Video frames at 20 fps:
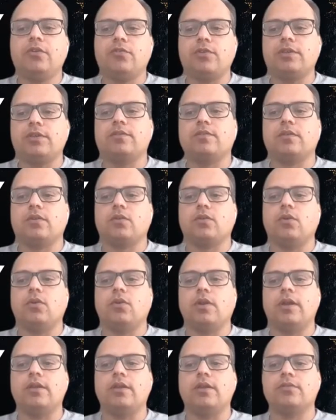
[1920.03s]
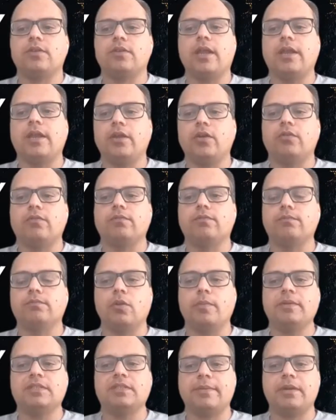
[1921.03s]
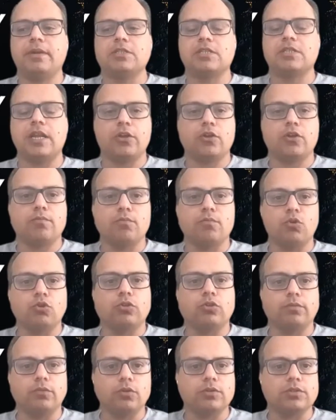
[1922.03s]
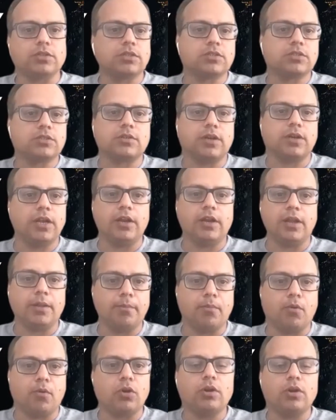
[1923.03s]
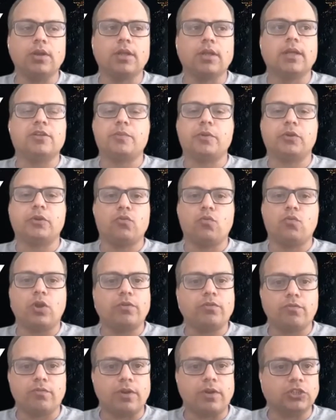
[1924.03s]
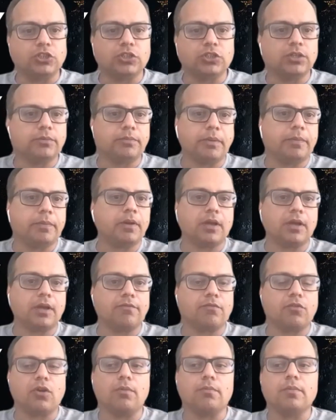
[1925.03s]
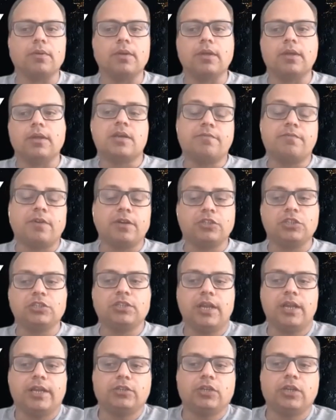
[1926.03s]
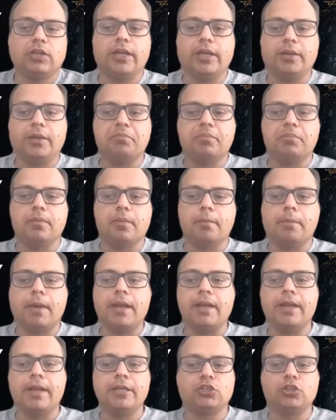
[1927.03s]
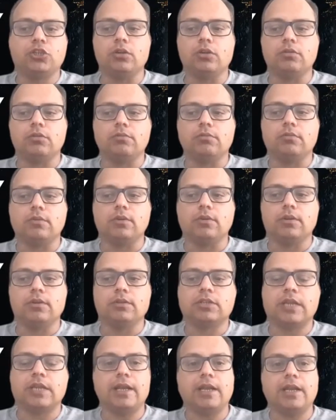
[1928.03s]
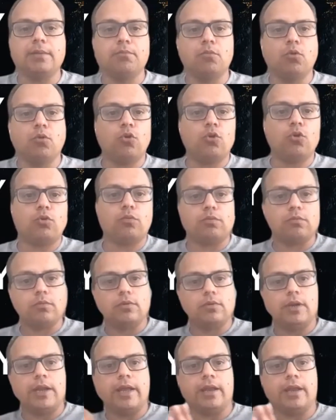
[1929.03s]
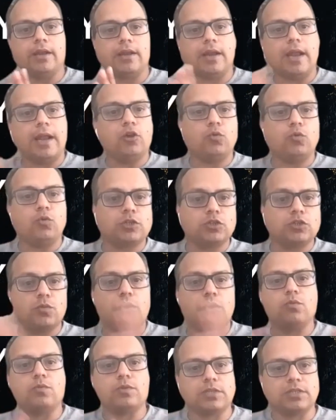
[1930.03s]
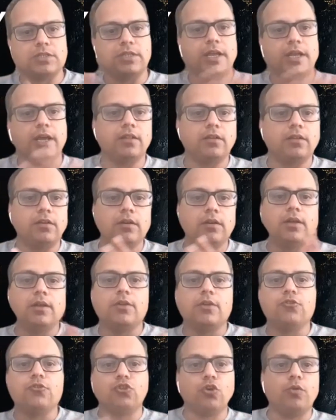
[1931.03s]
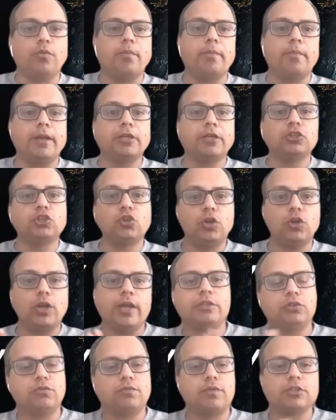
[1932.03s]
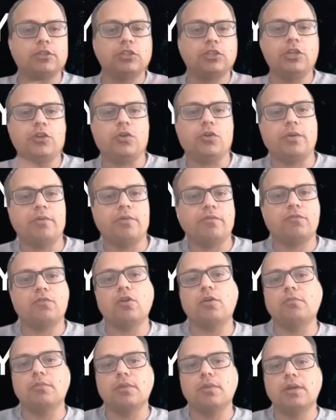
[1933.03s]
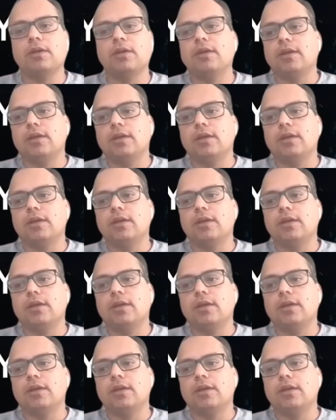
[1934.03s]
an interest or understanding of developing some understanding of both of those is really, really important, irrespective of whatever function people come from. Some functions are actually by nature slightly more like inclined towards one versus the other. So making sure whichever function that you're coming from,